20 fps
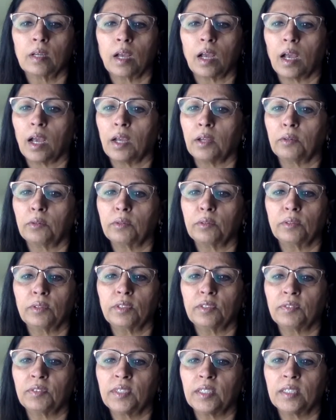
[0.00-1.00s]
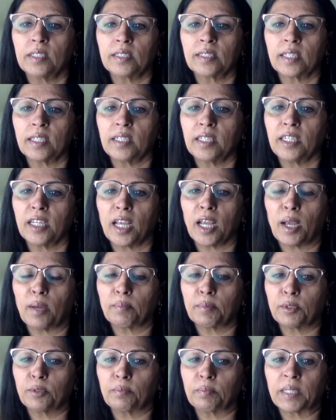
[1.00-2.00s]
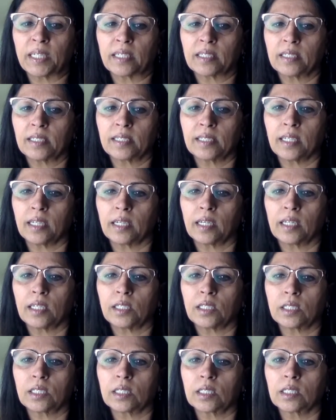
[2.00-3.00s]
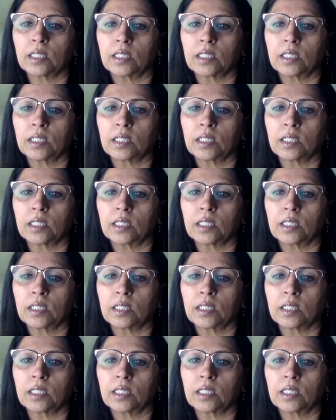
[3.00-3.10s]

I don't know if there is any app to practice English.